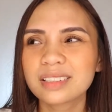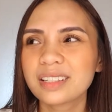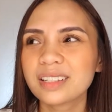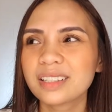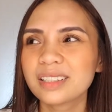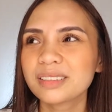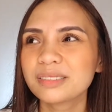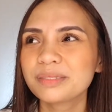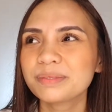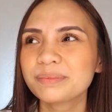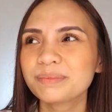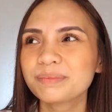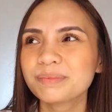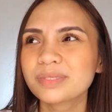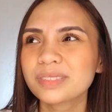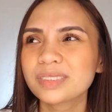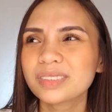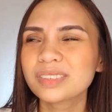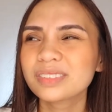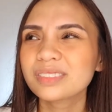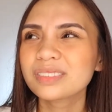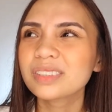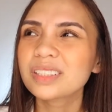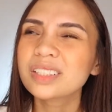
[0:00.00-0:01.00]

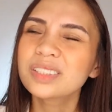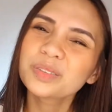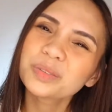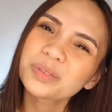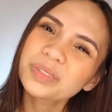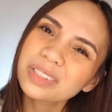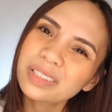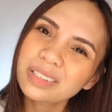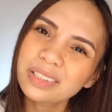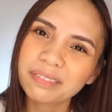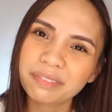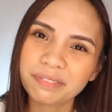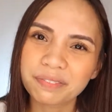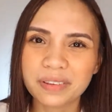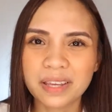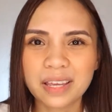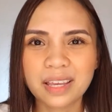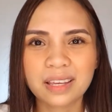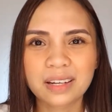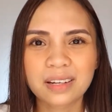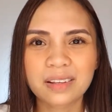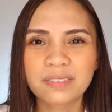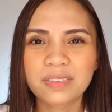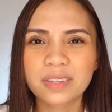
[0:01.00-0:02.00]
Not really
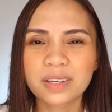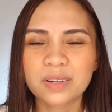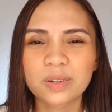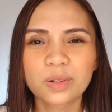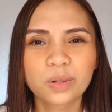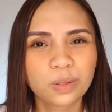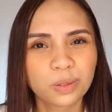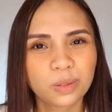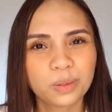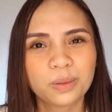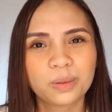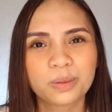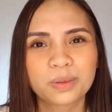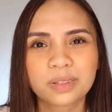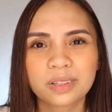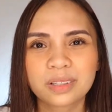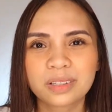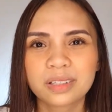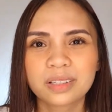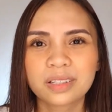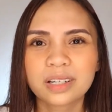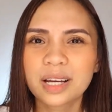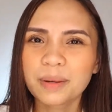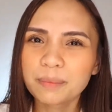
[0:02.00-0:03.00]
fan of the cologne.